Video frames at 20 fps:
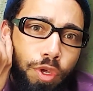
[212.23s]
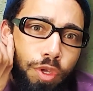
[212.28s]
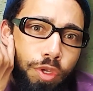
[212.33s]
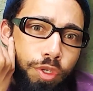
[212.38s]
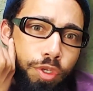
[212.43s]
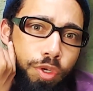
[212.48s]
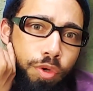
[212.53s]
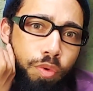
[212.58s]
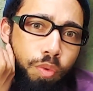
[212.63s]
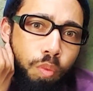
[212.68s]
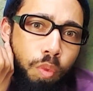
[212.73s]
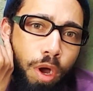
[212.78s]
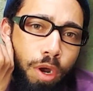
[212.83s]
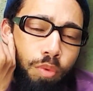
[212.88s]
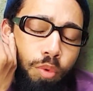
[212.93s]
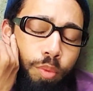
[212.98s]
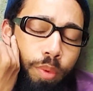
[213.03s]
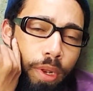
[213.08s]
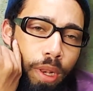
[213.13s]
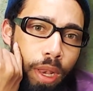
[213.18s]
So one
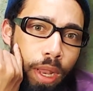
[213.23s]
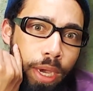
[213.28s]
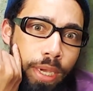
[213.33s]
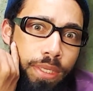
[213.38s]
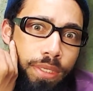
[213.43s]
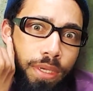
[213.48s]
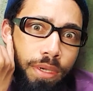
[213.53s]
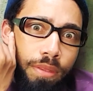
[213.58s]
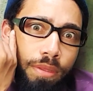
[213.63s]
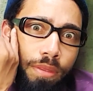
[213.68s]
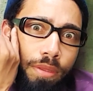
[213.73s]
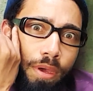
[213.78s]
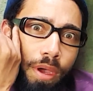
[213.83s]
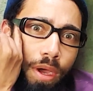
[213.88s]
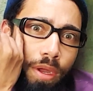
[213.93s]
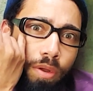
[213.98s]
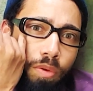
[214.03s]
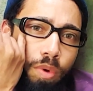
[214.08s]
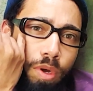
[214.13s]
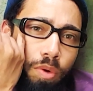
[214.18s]
will be lighter and then the
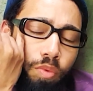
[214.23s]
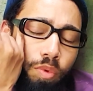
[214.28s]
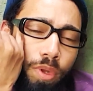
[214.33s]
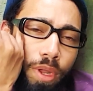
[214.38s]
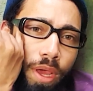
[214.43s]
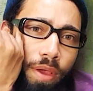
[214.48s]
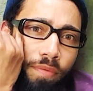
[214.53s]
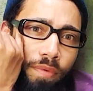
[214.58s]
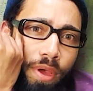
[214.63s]
other one would